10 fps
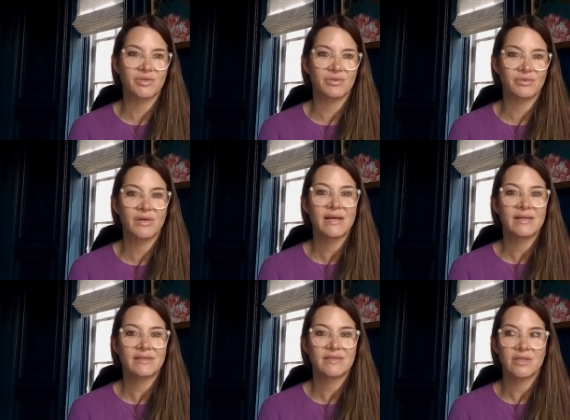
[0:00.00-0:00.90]
to
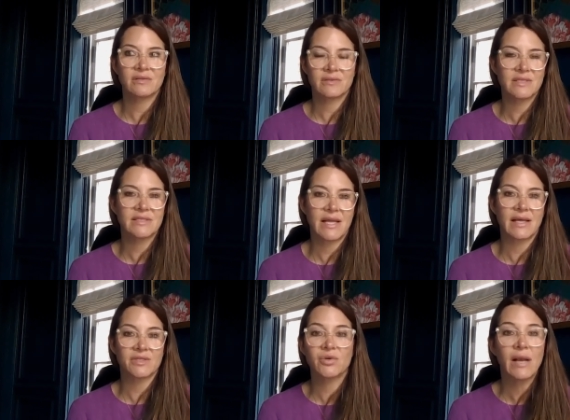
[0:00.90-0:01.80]
to to say
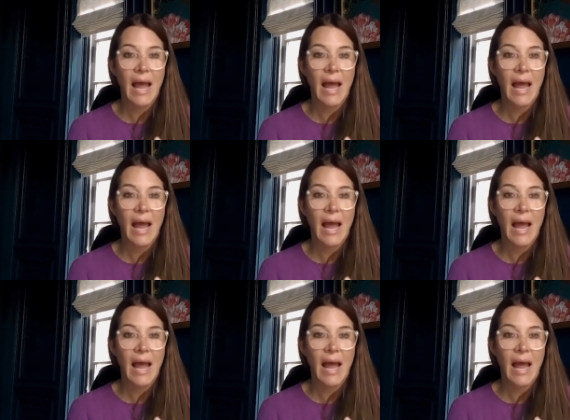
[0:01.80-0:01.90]
that too.